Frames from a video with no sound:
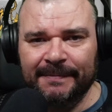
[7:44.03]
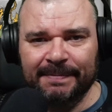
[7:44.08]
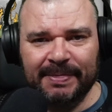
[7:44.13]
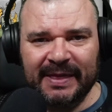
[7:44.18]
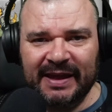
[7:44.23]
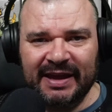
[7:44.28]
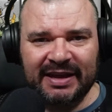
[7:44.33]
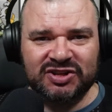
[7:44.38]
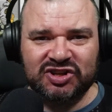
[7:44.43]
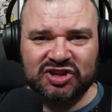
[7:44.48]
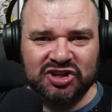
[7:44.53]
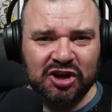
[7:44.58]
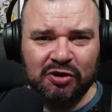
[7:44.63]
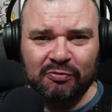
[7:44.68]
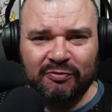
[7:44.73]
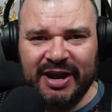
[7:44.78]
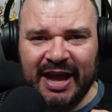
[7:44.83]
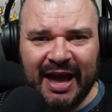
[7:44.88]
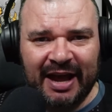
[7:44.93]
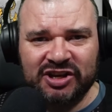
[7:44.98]
It's too
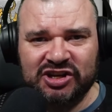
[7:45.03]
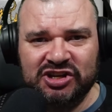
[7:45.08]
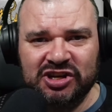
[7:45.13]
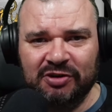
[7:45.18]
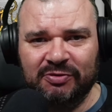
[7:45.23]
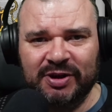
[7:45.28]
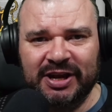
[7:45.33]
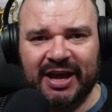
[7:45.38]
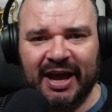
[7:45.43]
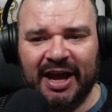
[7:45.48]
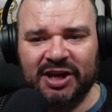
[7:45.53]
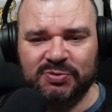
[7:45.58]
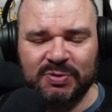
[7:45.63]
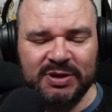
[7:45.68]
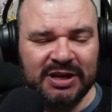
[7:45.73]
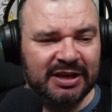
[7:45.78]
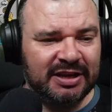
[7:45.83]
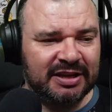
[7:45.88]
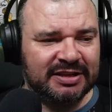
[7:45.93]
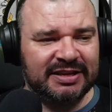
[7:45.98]
reactionary, guys. We
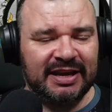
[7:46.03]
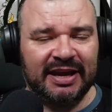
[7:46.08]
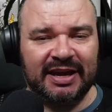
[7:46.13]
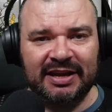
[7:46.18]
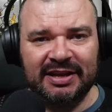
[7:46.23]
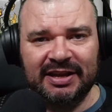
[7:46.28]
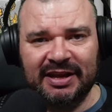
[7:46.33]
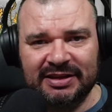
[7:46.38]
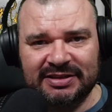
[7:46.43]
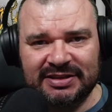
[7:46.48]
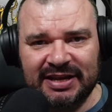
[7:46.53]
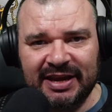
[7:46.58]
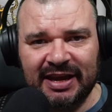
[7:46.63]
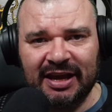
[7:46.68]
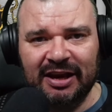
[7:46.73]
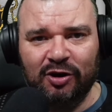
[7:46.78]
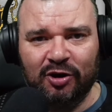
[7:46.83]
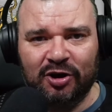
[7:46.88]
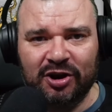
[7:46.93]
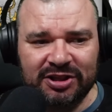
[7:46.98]
need to take a
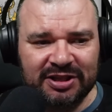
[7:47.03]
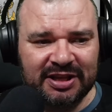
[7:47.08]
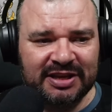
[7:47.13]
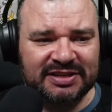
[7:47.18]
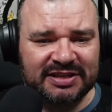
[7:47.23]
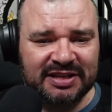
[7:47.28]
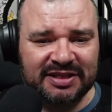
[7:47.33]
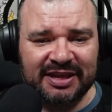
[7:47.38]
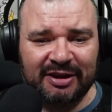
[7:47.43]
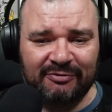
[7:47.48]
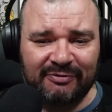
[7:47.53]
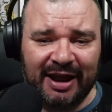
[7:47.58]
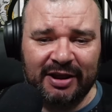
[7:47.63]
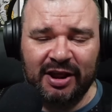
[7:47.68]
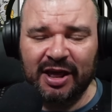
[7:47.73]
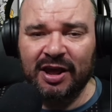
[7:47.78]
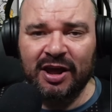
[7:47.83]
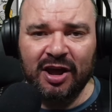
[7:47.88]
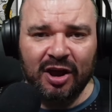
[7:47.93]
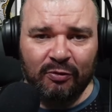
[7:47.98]
look at this and think, right,
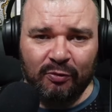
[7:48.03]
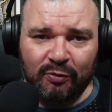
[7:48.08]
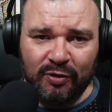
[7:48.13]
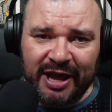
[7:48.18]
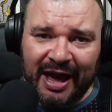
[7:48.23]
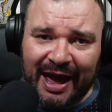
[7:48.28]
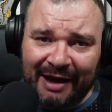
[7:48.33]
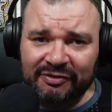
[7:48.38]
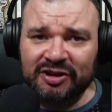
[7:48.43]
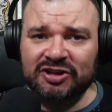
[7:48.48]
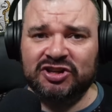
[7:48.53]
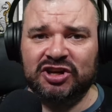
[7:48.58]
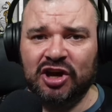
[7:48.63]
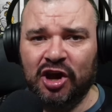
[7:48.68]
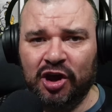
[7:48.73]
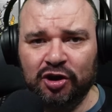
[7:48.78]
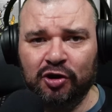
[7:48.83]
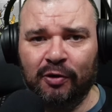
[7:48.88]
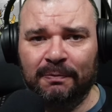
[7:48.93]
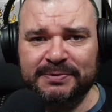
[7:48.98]
we haven't
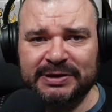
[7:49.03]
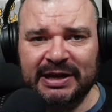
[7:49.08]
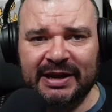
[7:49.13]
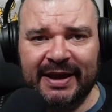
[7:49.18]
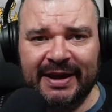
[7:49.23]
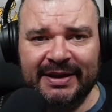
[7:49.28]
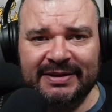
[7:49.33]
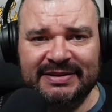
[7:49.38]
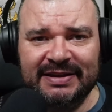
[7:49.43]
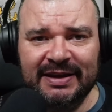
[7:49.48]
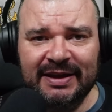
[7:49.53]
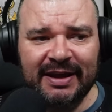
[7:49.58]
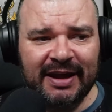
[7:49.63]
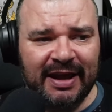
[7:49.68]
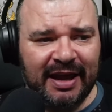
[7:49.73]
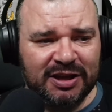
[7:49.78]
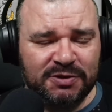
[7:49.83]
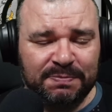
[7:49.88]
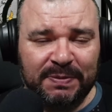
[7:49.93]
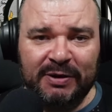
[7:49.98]
turned up tonight.
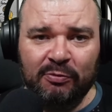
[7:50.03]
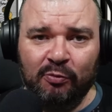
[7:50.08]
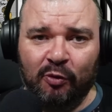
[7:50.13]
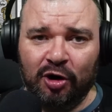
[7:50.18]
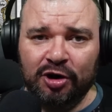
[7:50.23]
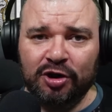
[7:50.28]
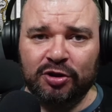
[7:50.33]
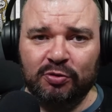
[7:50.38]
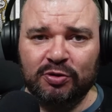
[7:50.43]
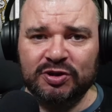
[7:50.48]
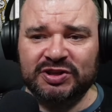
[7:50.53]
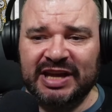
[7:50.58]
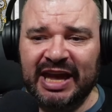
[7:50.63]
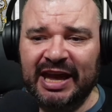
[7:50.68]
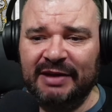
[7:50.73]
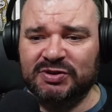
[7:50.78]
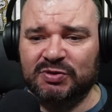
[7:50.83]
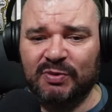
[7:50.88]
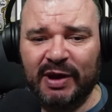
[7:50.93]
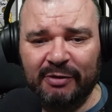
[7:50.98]
It's been one of those
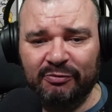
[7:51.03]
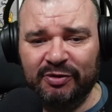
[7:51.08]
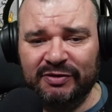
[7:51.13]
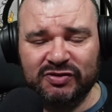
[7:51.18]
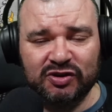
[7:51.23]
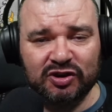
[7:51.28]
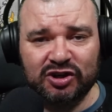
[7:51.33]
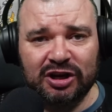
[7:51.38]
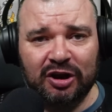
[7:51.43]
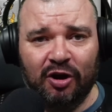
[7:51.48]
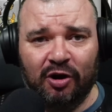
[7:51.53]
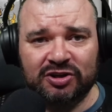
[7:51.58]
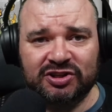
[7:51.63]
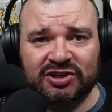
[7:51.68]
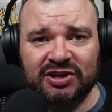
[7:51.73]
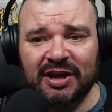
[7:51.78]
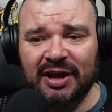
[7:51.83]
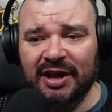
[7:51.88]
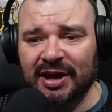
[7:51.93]
games where we've just lost.